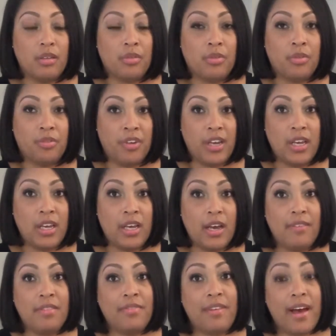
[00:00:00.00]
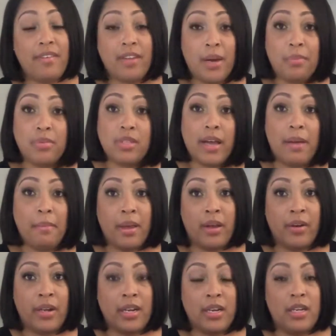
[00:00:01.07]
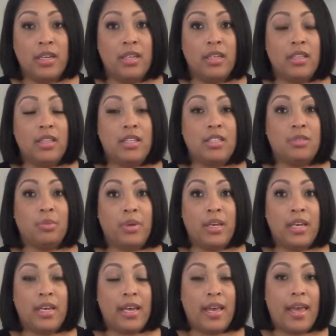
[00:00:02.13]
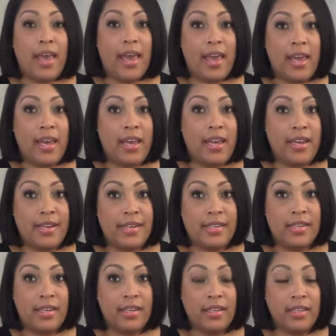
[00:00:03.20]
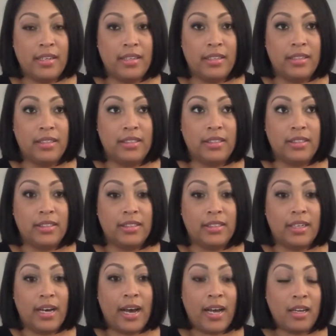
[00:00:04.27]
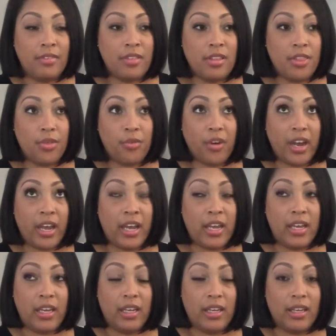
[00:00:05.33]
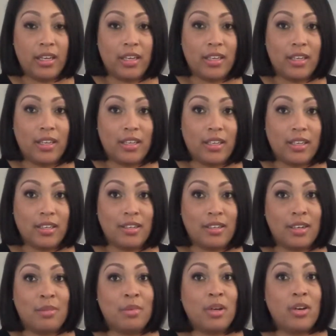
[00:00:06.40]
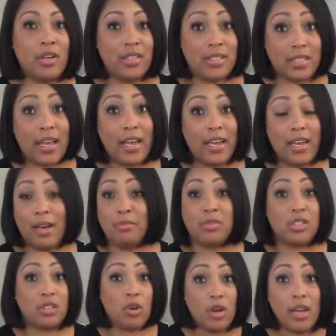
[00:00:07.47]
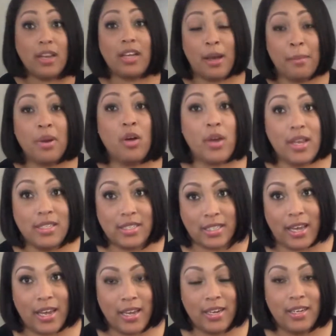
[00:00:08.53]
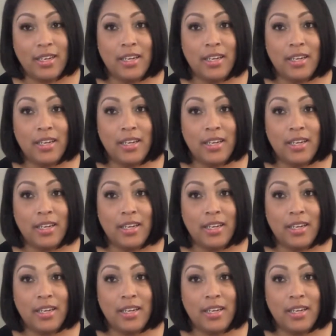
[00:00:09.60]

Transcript: 3 of the 5 couples got married this week, and out of the 3, I'm gonna go ahead and say it. I'm gonna go ahead and say it.